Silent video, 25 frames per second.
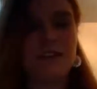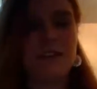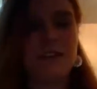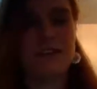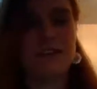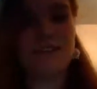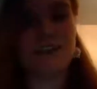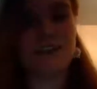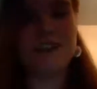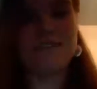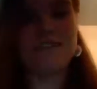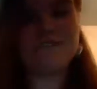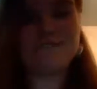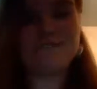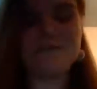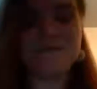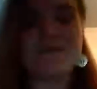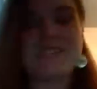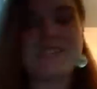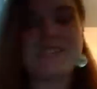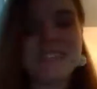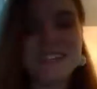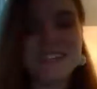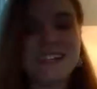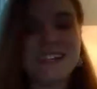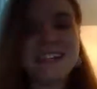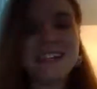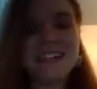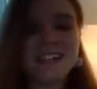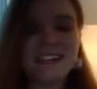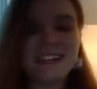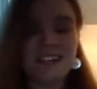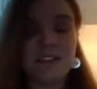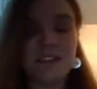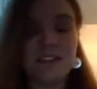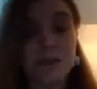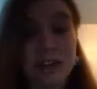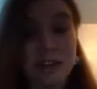Alright.
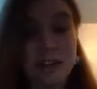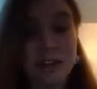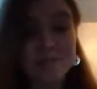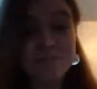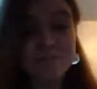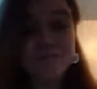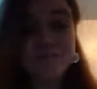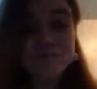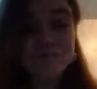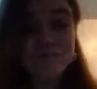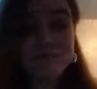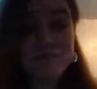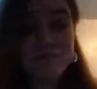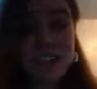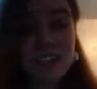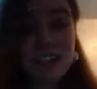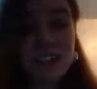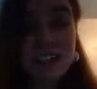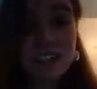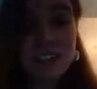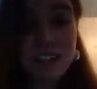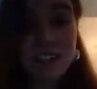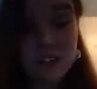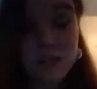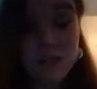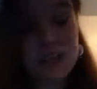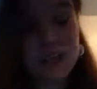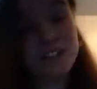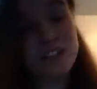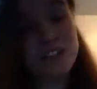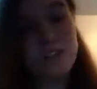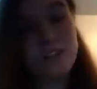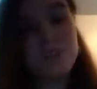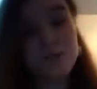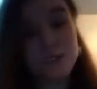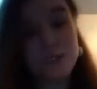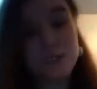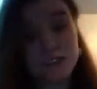Anyway, so that's
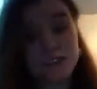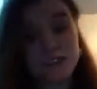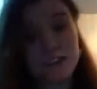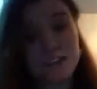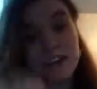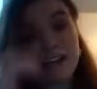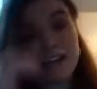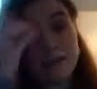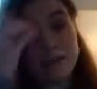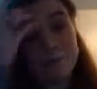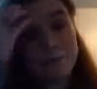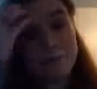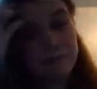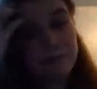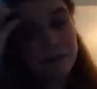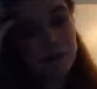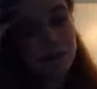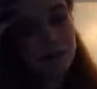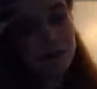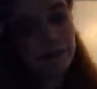all for this time.